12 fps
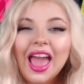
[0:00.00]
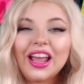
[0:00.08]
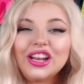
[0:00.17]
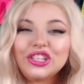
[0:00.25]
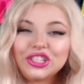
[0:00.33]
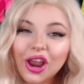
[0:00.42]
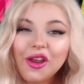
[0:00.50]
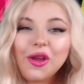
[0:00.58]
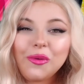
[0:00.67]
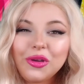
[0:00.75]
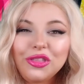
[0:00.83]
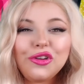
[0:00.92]
and
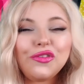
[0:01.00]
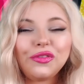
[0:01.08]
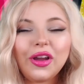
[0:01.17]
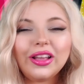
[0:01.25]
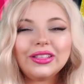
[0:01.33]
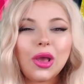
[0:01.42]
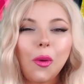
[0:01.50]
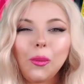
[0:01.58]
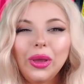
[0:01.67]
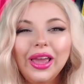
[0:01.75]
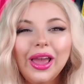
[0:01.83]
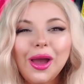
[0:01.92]
share it with your friends.
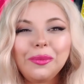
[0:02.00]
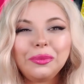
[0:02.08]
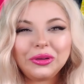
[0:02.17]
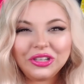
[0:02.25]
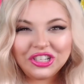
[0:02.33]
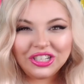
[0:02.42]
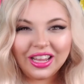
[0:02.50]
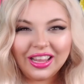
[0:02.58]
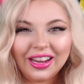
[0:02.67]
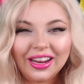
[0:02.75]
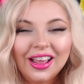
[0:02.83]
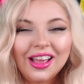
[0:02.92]
We appreciate
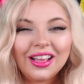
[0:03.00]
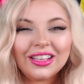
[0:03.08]
it.